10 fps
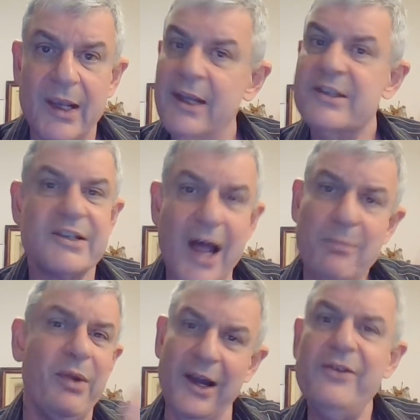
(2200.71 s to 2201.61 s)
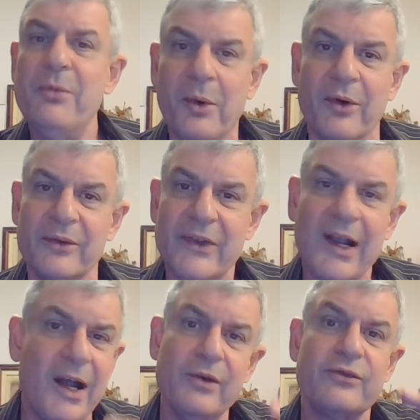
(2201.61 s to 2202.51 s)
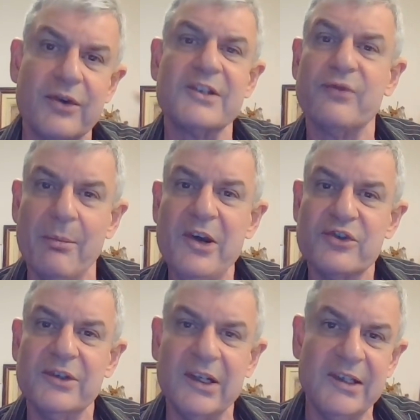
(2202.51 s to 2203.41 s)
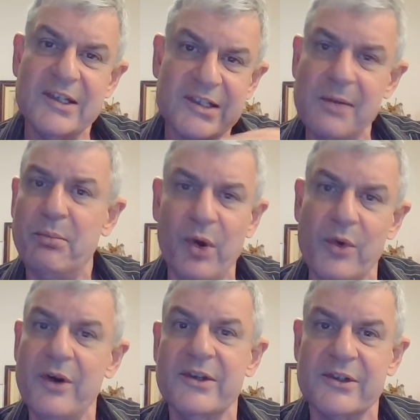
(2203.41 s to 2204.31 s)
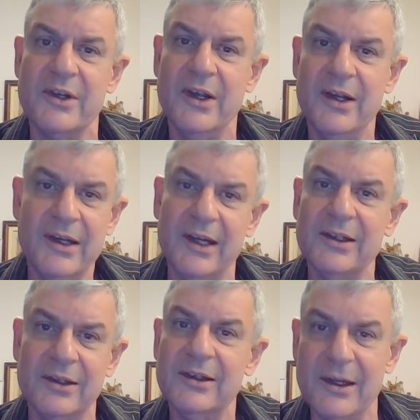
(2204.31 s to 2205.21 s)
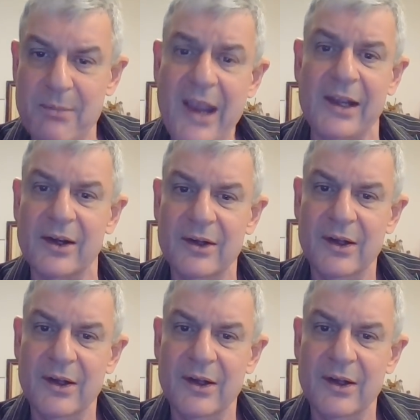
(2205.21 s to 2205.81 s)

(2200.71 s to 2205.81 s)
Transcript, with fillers: it's unbelievable the kind of transformation that these simple words can make.